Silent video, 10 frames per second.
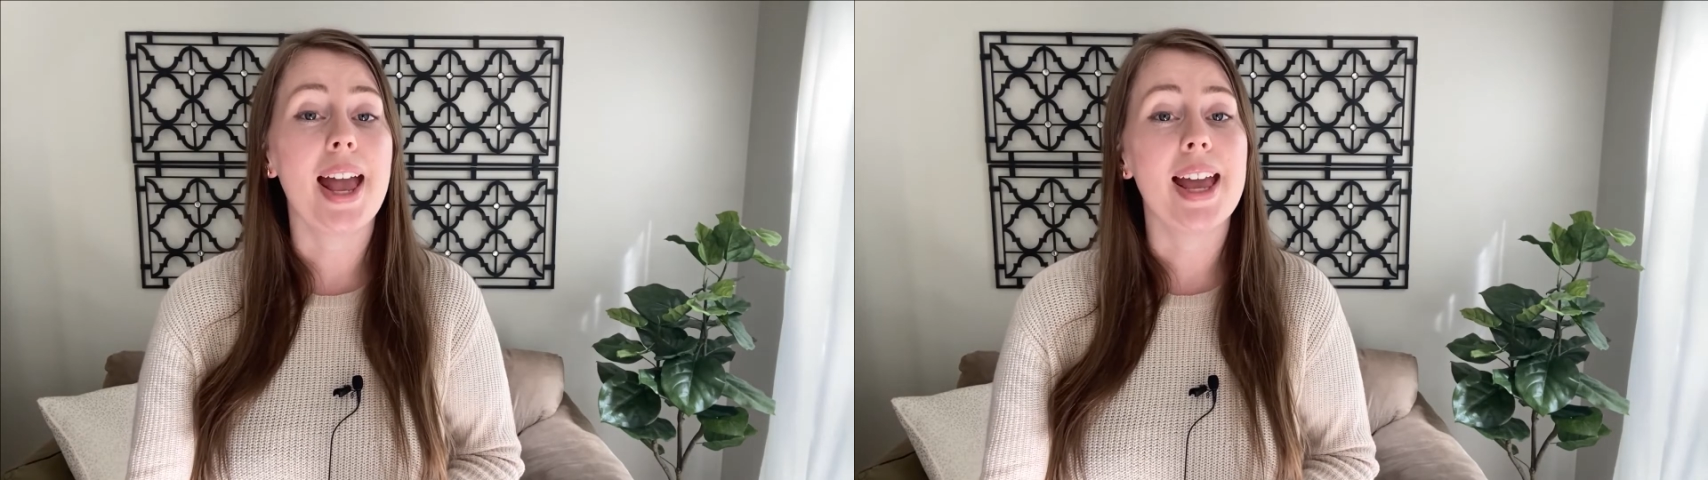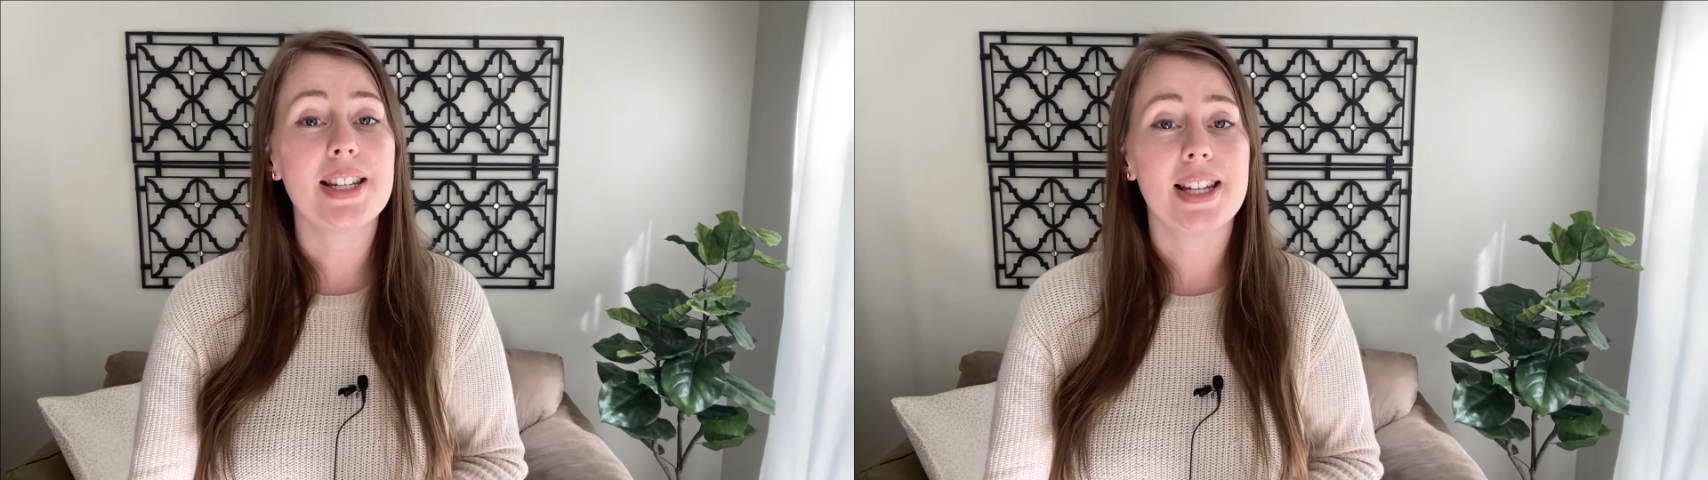
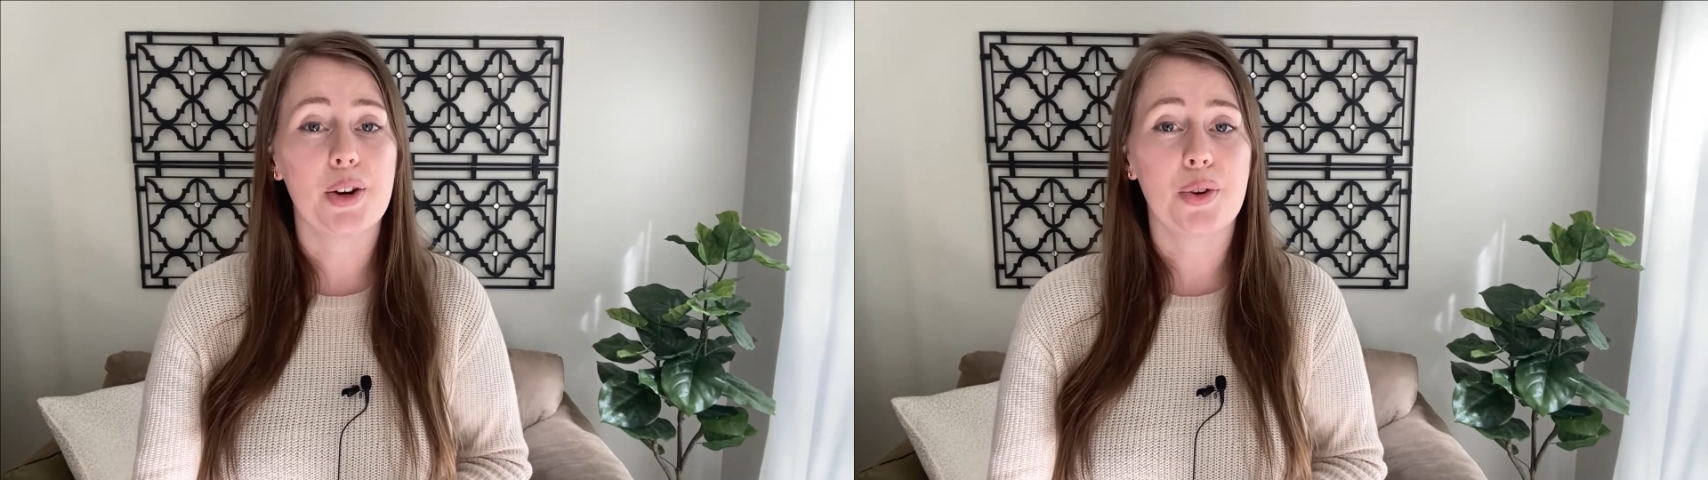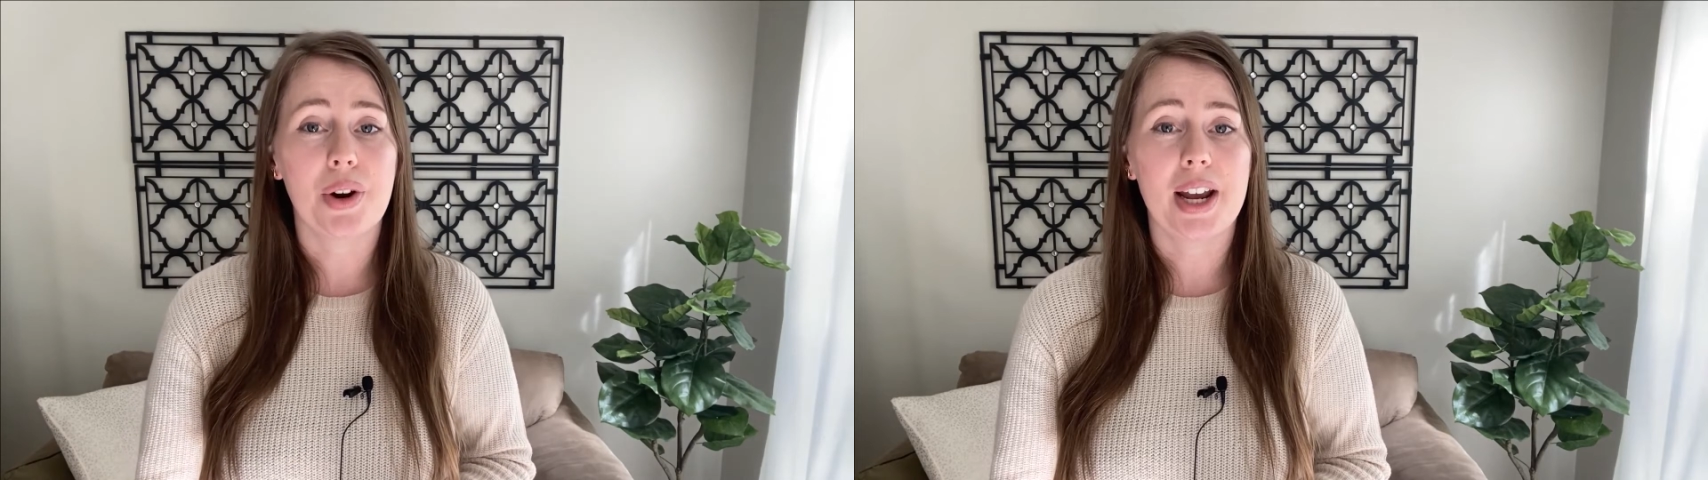and
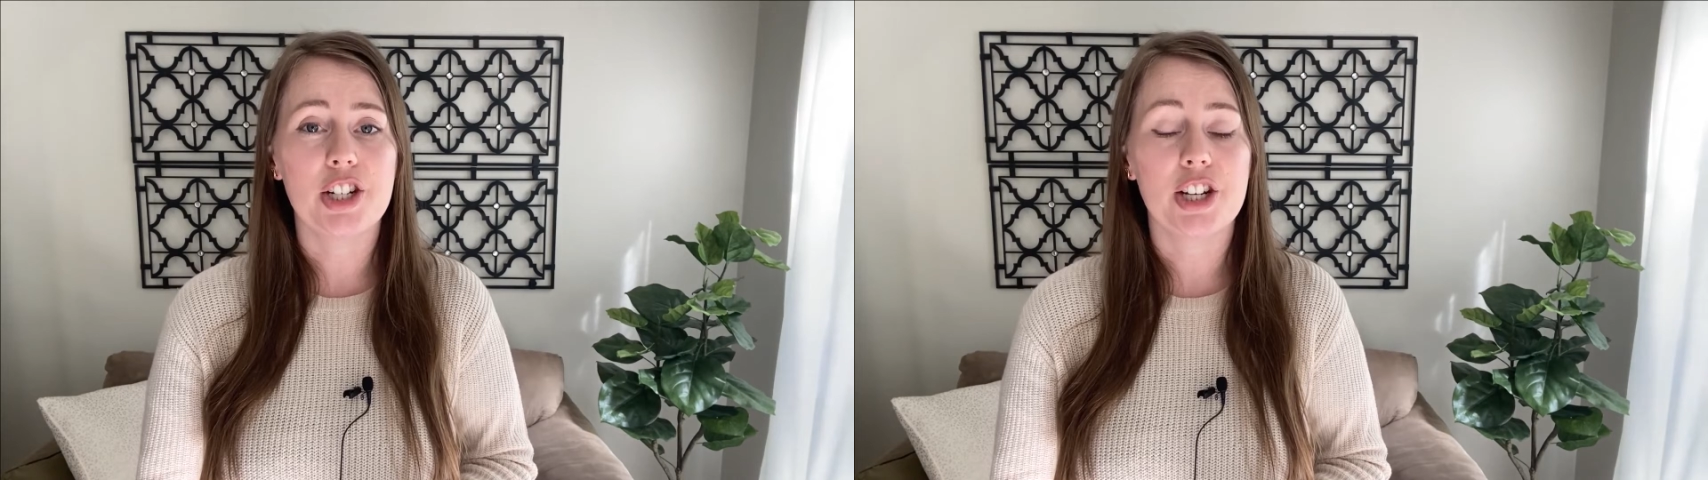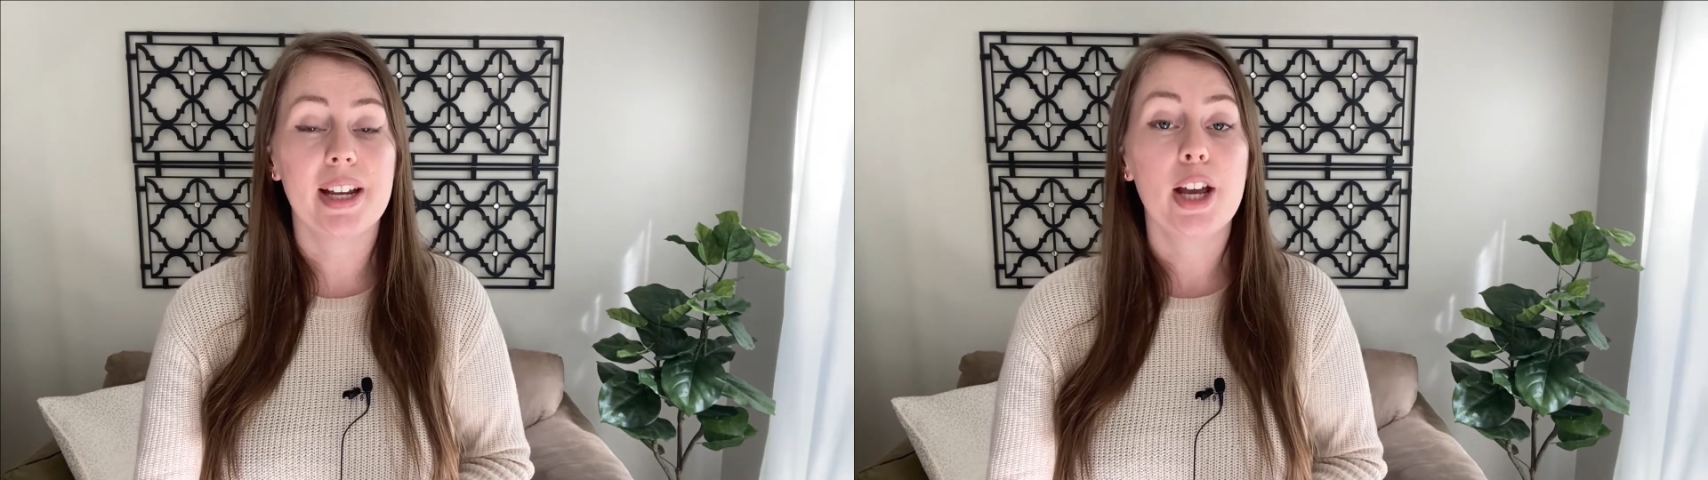
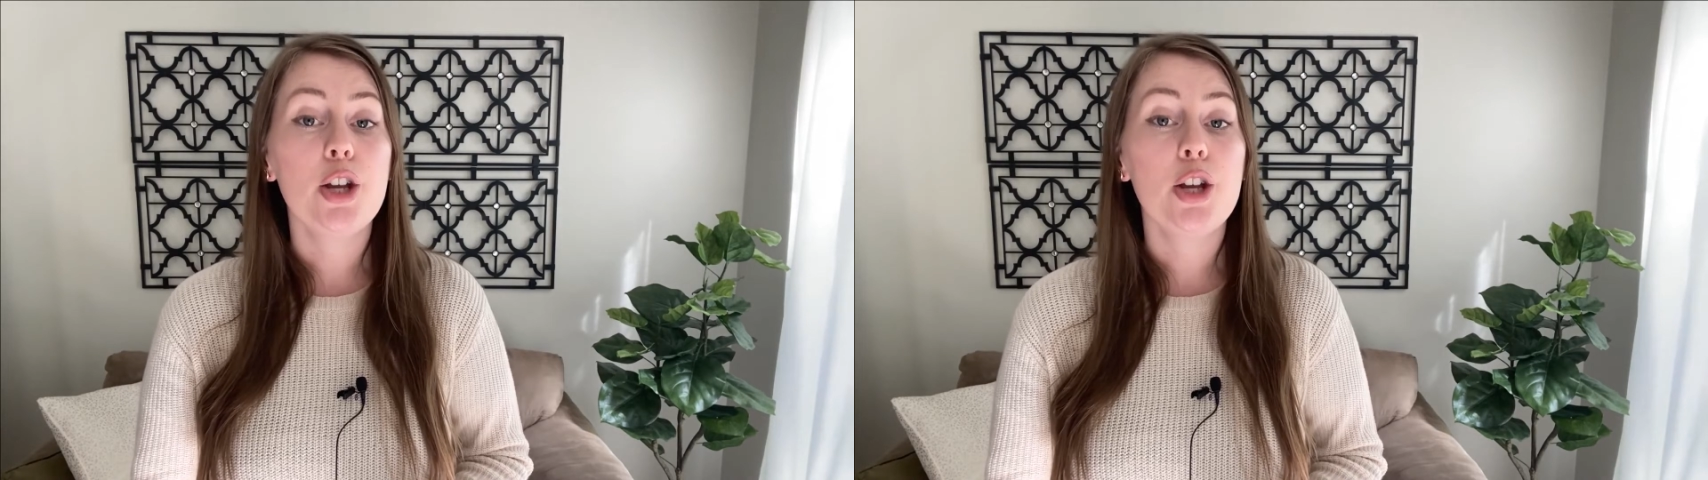decoration